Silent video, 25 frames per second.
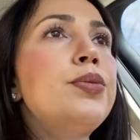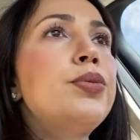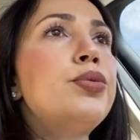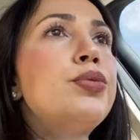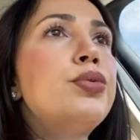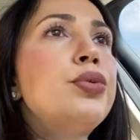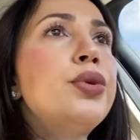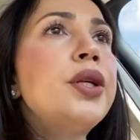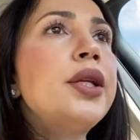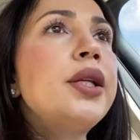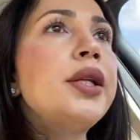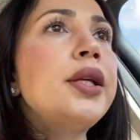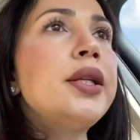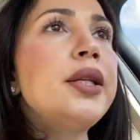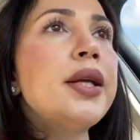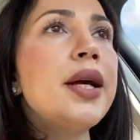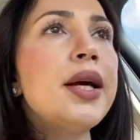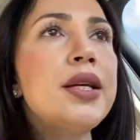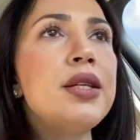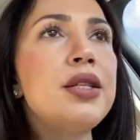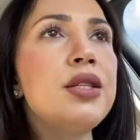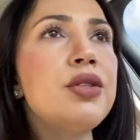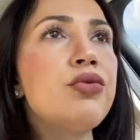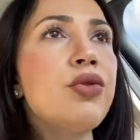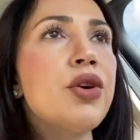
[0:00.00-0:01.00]
really
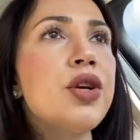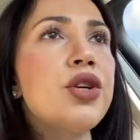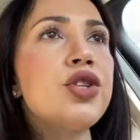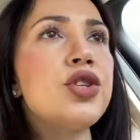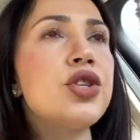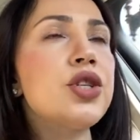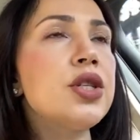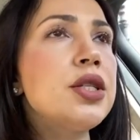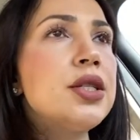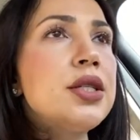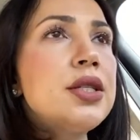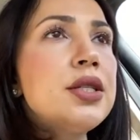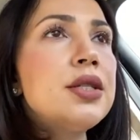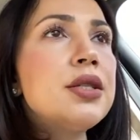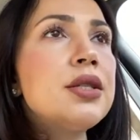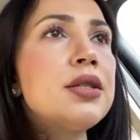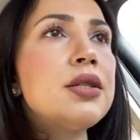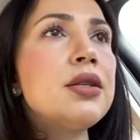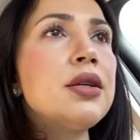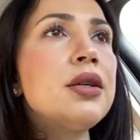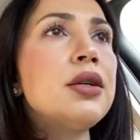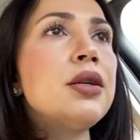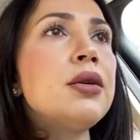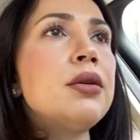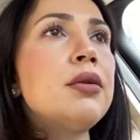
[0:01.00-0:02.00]
nice
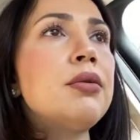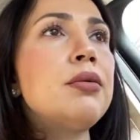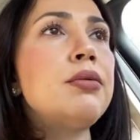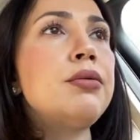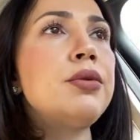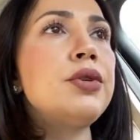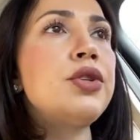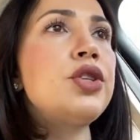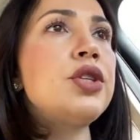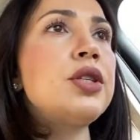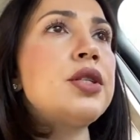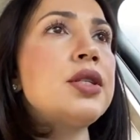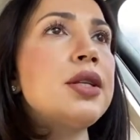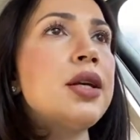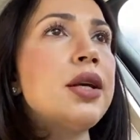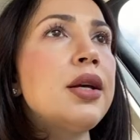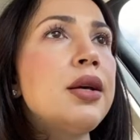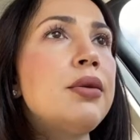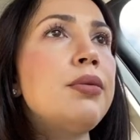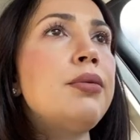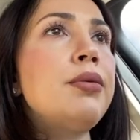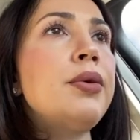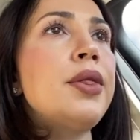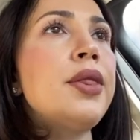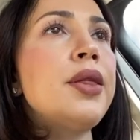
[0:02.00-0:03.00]
restaurants, which is
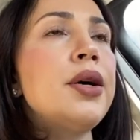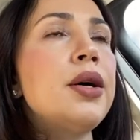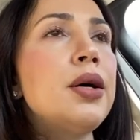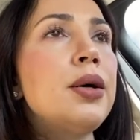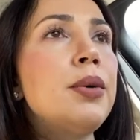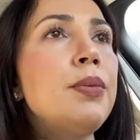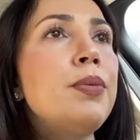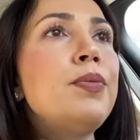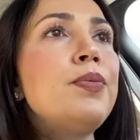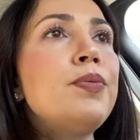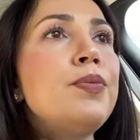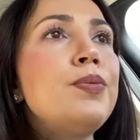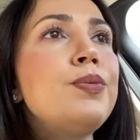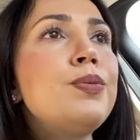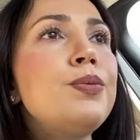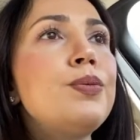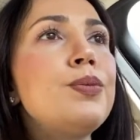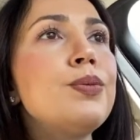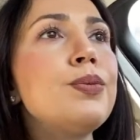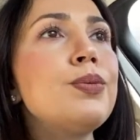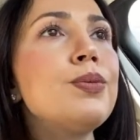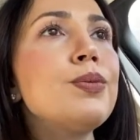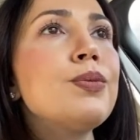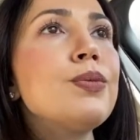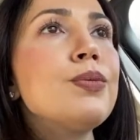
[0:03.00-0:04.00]
like with the
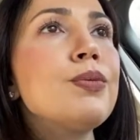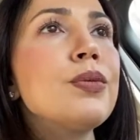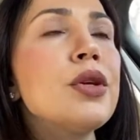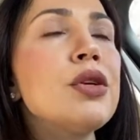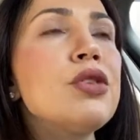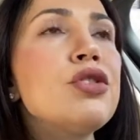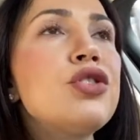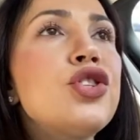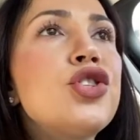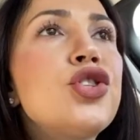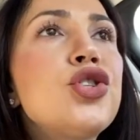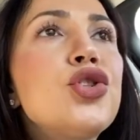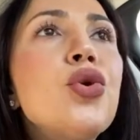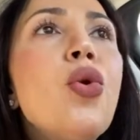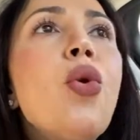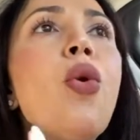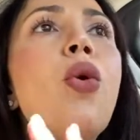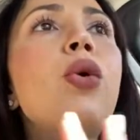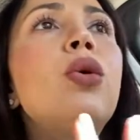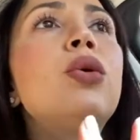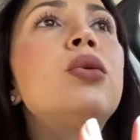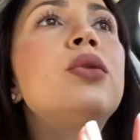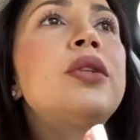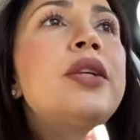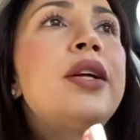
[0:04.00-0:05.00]

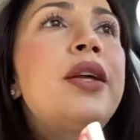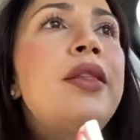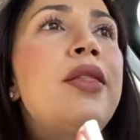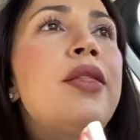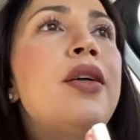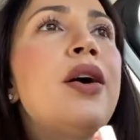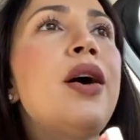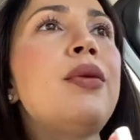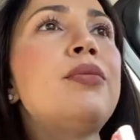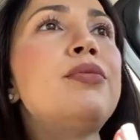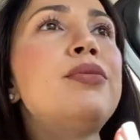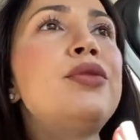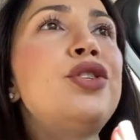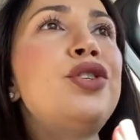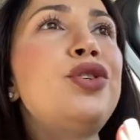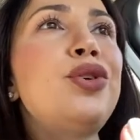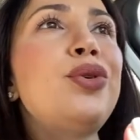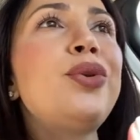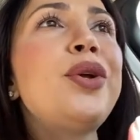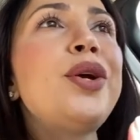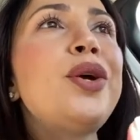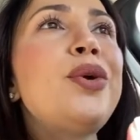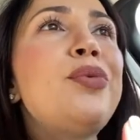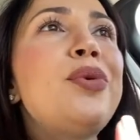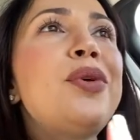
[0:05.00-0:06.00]
soul in them. Do you
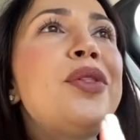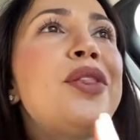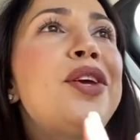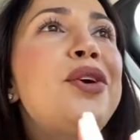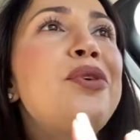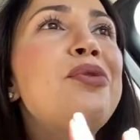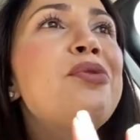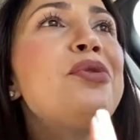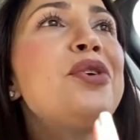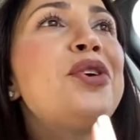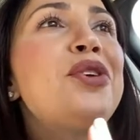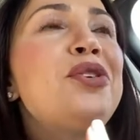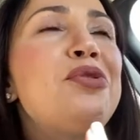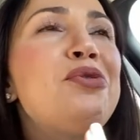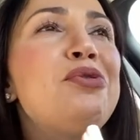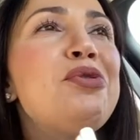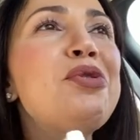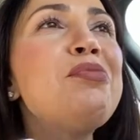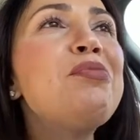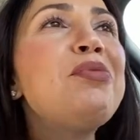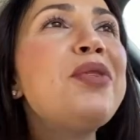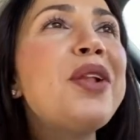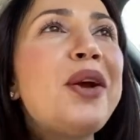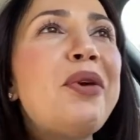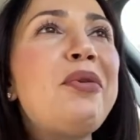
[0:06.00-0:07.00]
know, like when they cook in
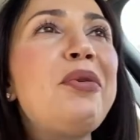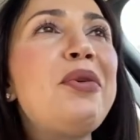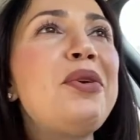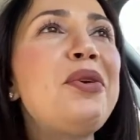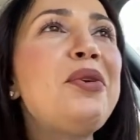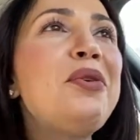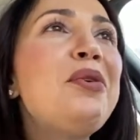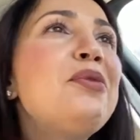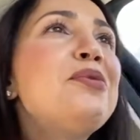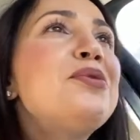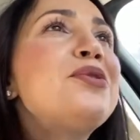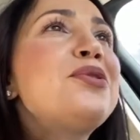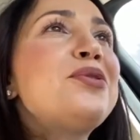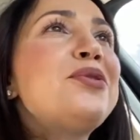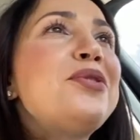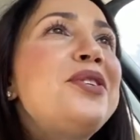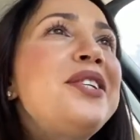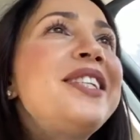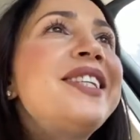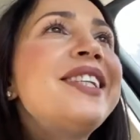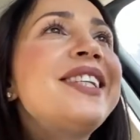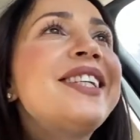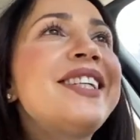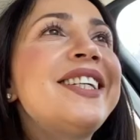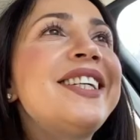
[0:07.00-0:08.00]
Europe, like when you go to
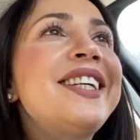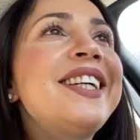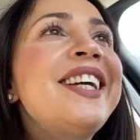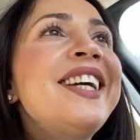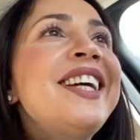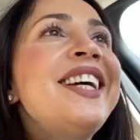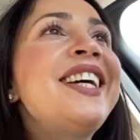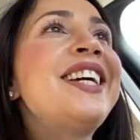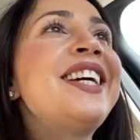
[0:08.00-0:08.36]
Italy,